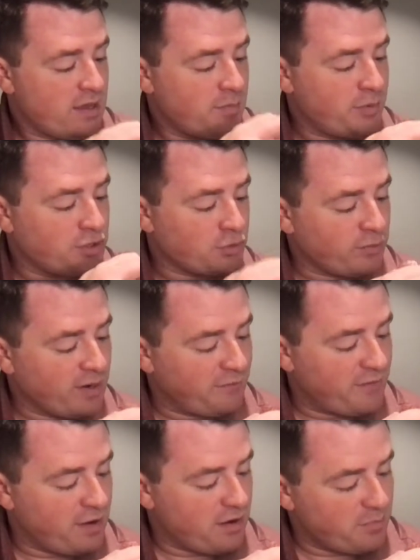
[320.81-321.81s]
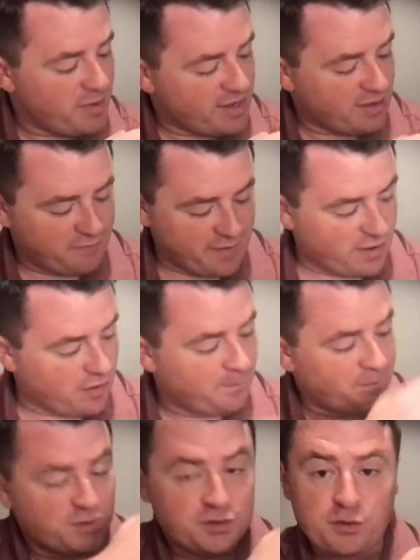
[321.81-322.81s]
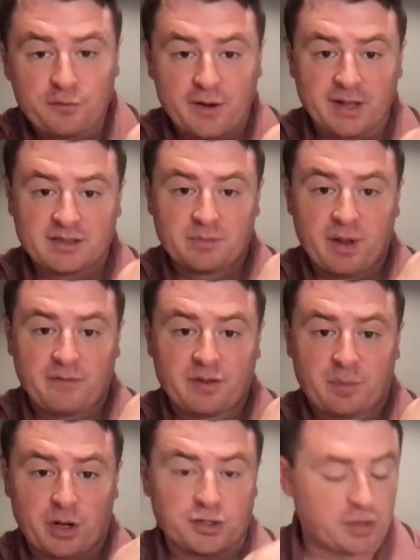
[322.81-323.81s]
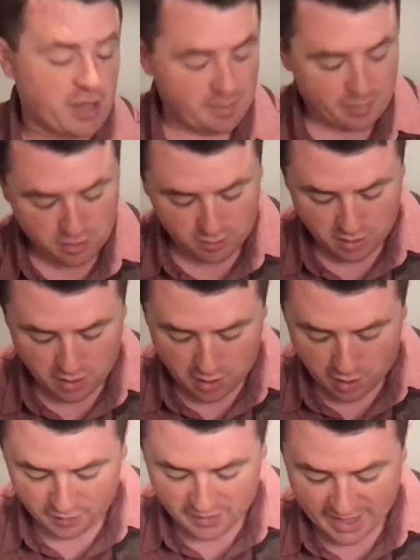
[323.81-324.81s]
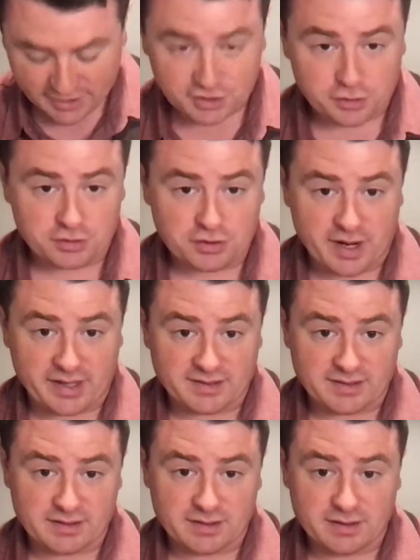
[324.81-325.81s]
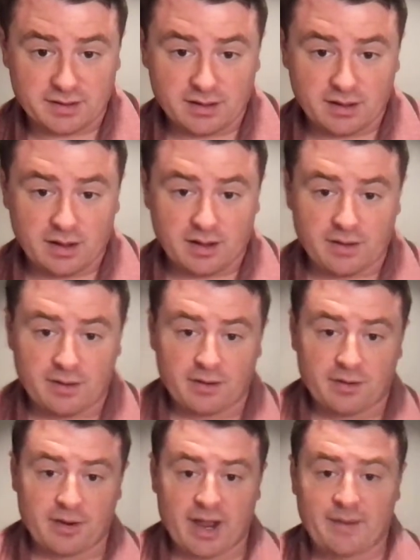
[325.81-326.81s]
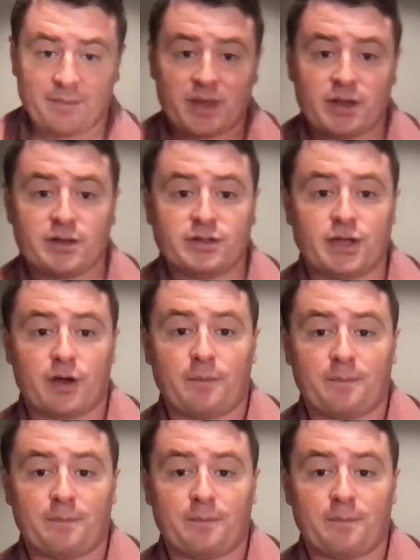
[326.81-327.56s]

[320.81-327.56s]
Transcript: Put your ring finger and pinky finger 2 frets above the partial capo on the next 2 strings, right? So,